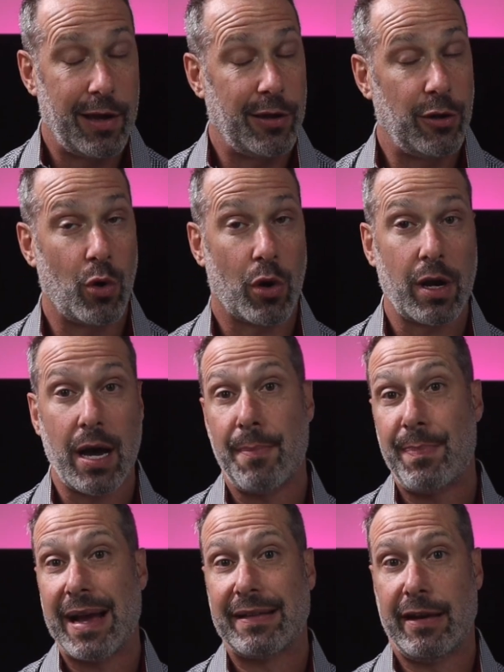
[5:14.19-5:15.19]
Your
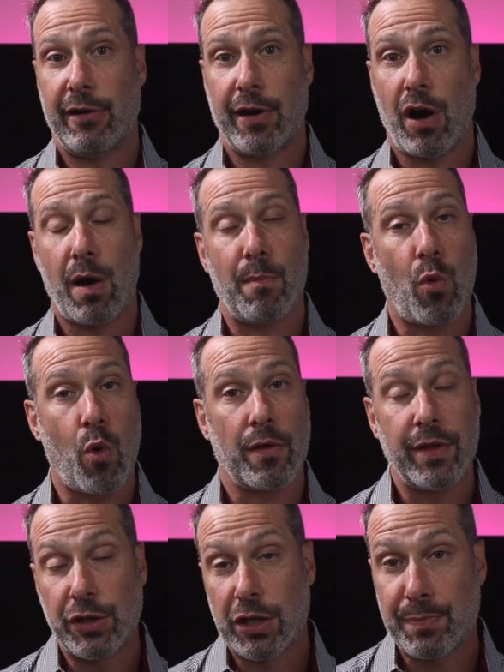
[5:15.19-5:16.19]
gut bacteria are more
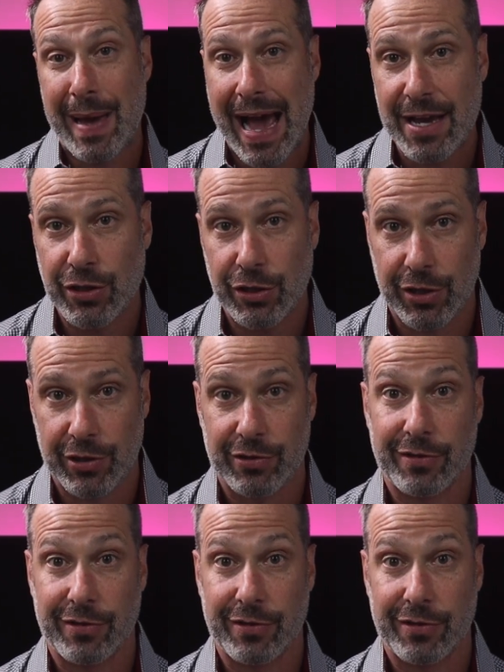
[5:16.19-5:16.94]
than just passengers.